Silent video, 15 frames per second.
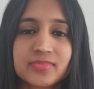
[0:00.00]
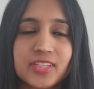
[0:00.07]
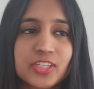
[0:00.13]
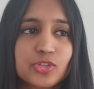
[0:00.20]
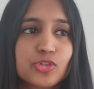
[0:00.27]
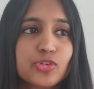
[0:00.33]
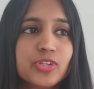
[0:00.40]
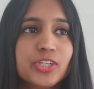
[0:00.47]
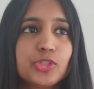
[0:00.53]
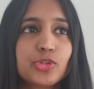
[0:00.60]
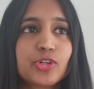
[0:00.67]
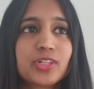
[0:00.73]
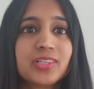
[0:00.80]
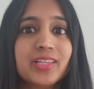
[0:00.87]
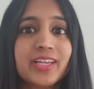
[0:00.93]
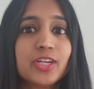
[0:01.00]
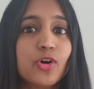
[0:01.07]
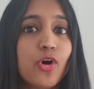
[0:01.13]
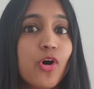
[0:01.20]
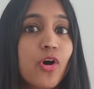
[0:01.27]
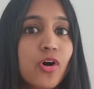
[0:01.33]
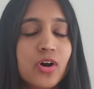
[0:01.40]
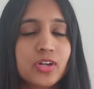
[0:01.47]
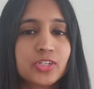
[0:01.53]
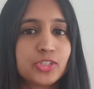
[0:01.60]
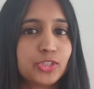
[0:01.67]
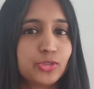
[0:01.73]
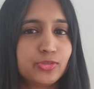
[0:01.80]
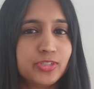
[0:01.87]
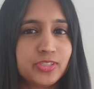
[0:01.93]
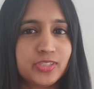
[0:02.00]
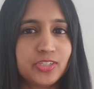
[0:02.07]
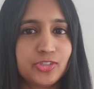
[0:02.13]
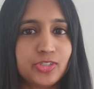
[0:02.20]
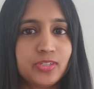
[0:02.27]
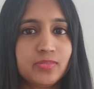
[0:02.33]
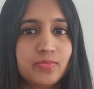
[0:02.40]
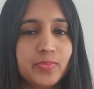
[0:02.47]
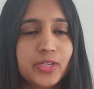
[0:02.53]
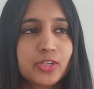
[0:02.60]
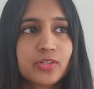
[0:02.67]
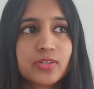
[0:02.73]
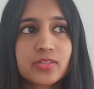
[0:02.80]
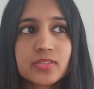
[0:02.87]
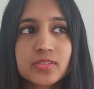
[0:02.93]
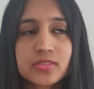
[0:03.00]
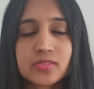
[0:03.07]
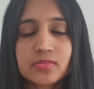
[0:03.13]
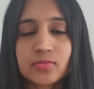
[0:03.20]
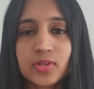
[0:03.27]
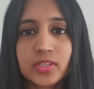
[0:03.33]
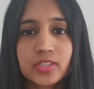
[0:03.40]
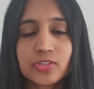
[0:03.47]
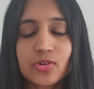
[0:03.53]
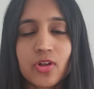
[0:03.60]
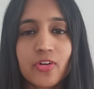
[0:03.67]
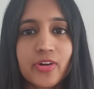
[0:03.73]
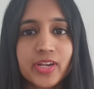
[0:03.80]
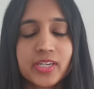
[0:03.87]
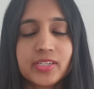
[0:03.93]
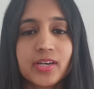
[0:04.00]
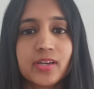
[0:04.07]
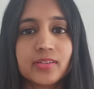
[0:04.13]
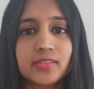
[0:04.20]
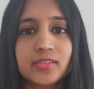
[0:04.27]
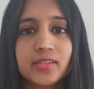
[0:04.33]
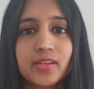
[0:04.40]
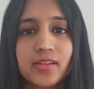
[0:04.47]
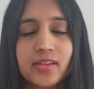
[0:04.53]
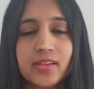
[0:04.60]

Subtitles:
There's no need to cling on to your decision because, well, it's already done.